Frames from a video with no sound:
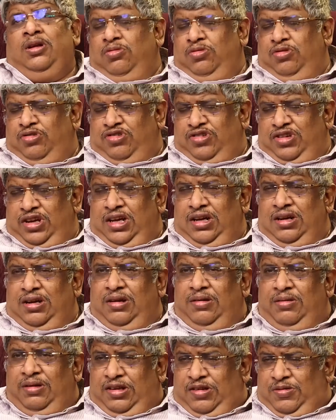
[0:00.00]
whose share
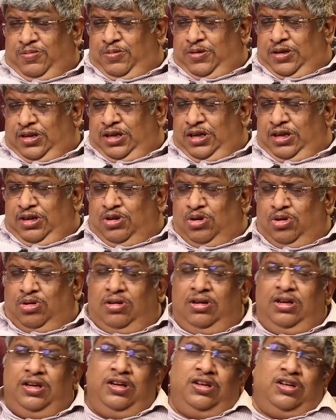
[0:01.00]
as per in
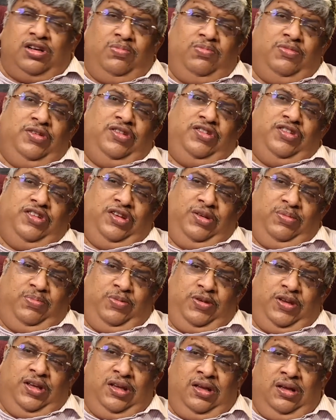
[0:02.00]
total income in
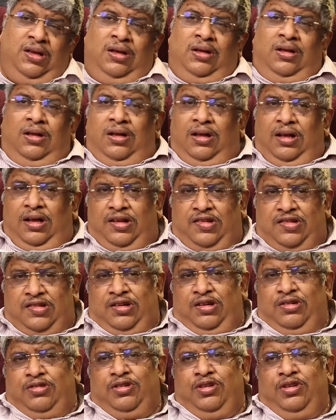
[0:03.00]
GDP has
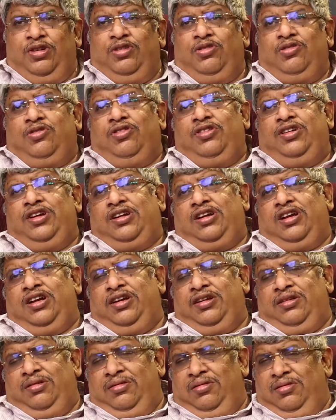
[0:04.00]
continued to
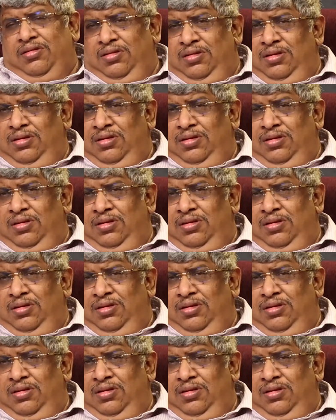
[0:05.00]
decline.